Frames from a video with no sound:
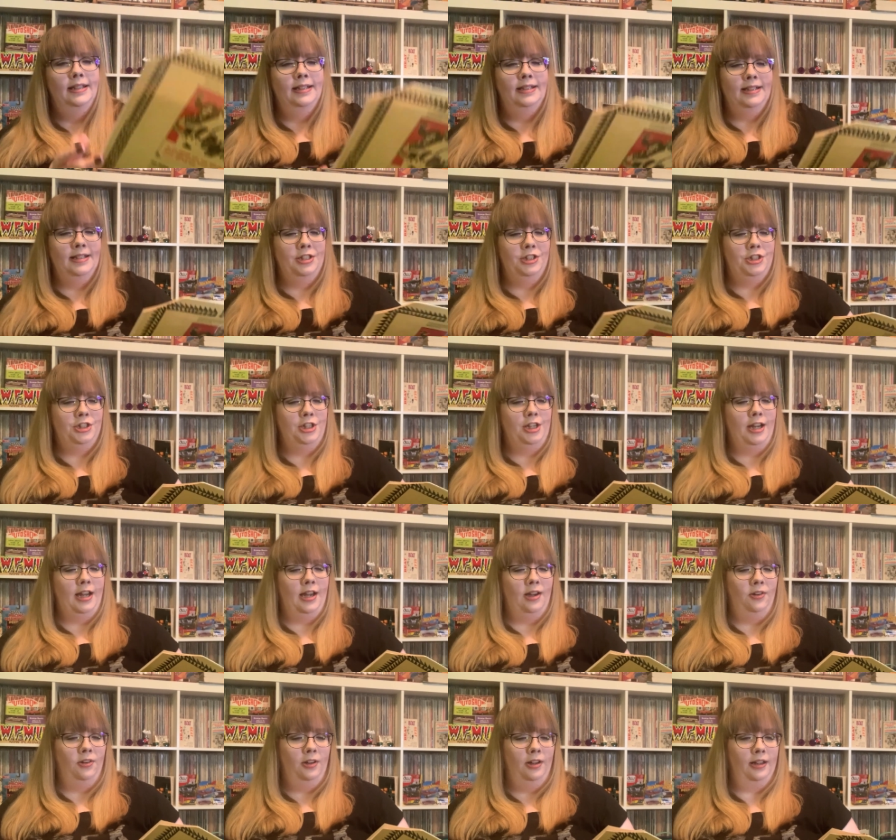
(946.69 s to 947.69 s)
Not sure
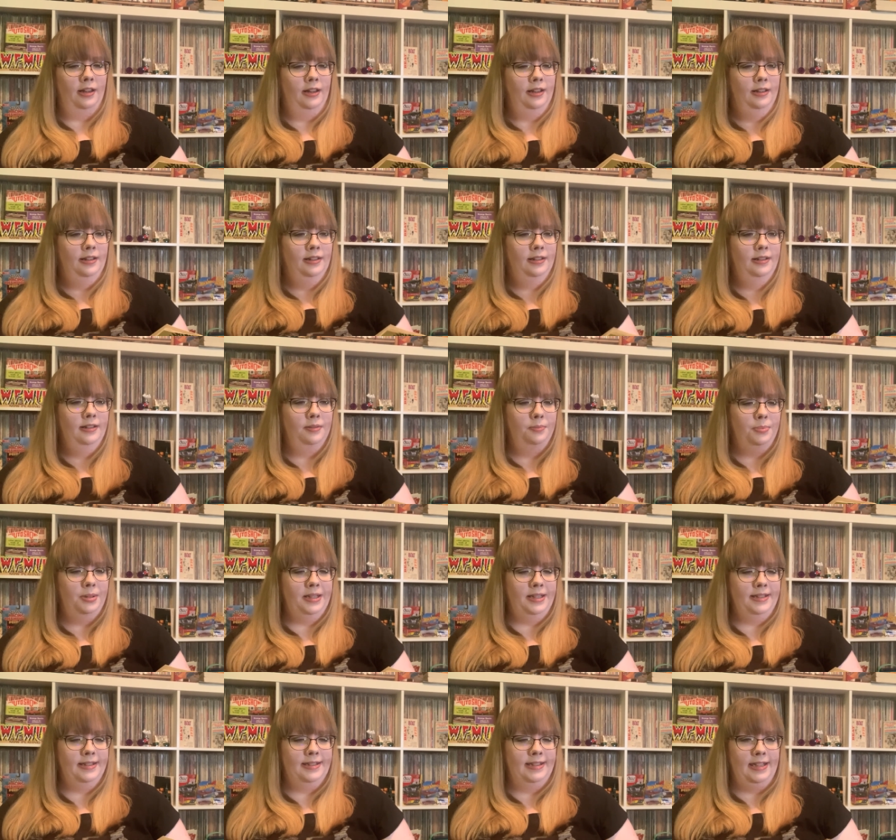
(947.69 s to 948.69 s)
how uh,
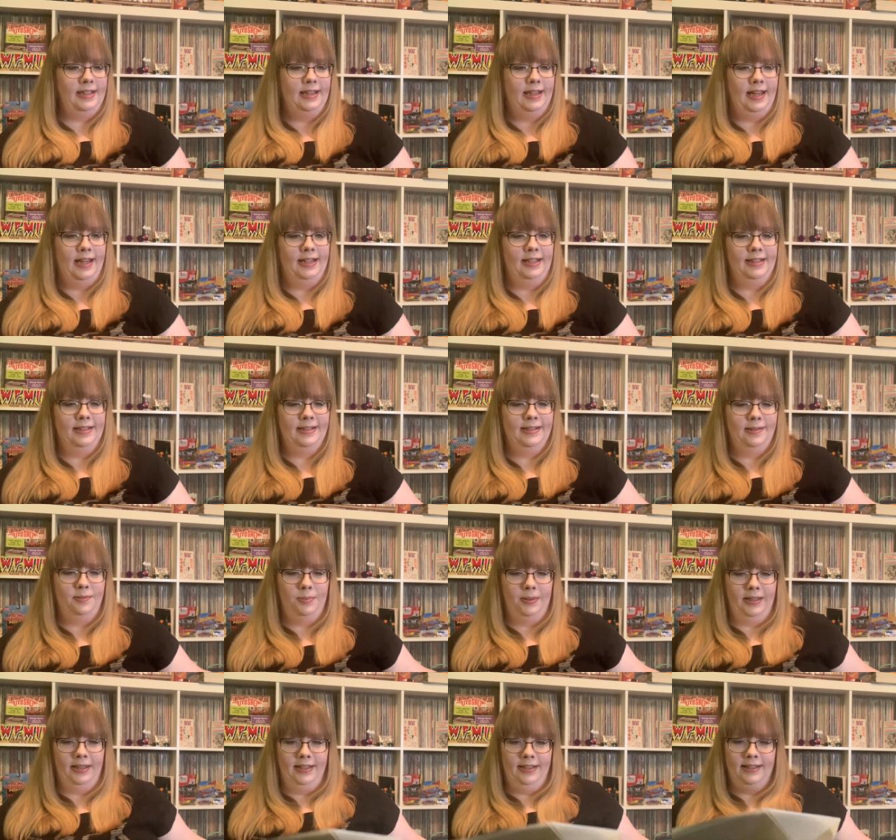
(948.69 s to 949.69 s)
P C that is,
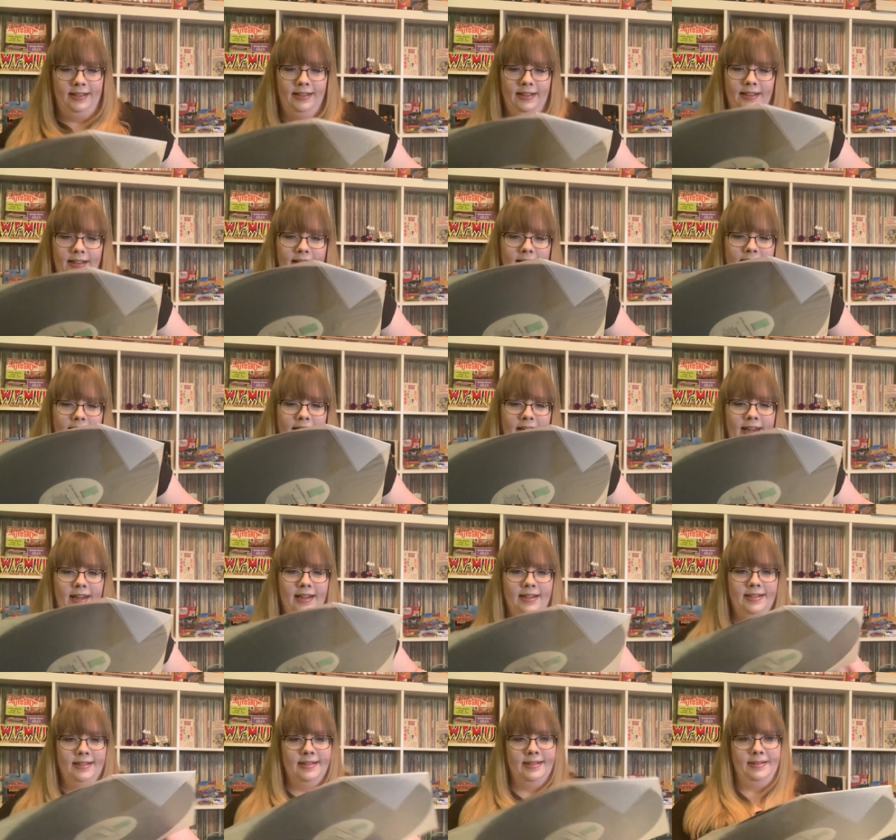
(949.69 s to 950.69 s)
but I
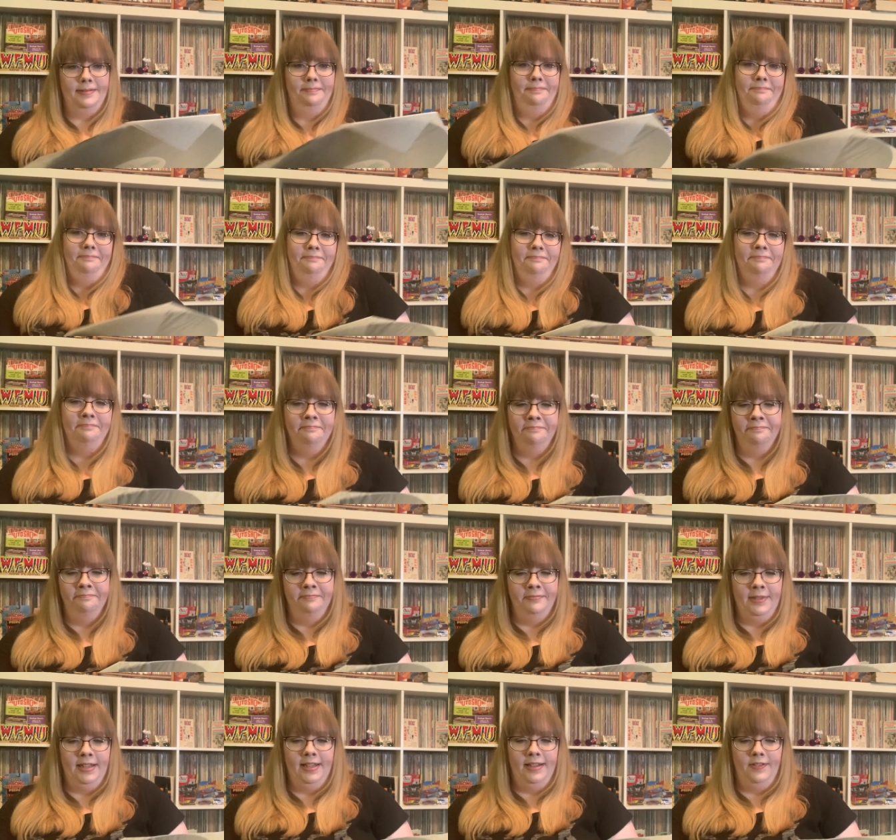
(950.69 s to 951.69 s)
guess
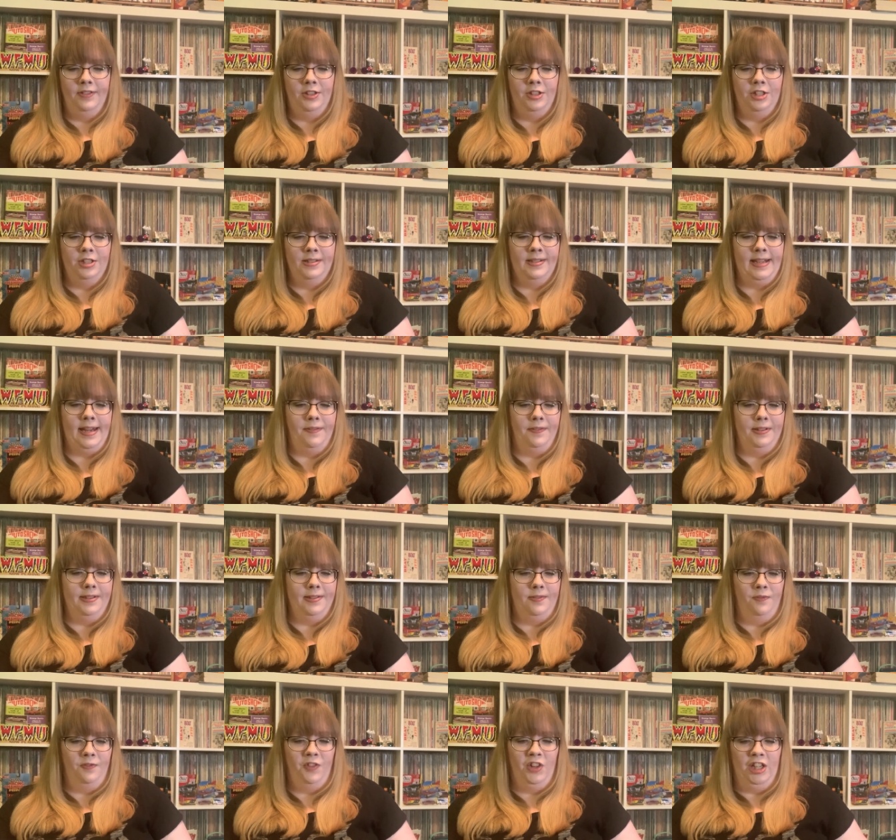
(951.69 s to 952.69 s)
they're just having
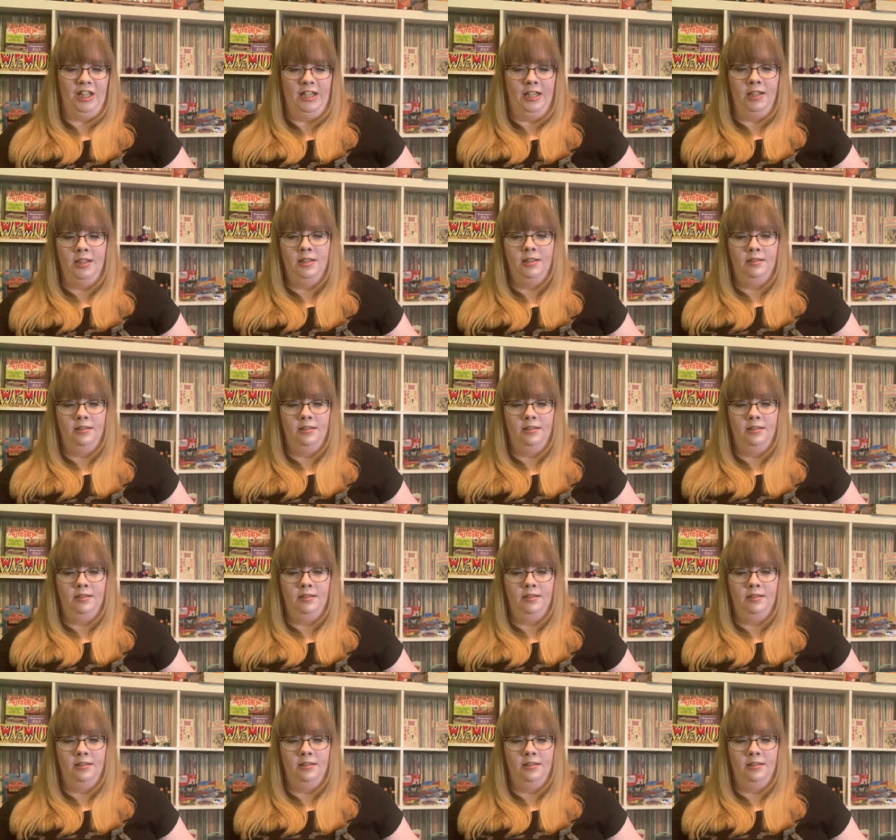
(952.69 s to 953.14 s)
some fun.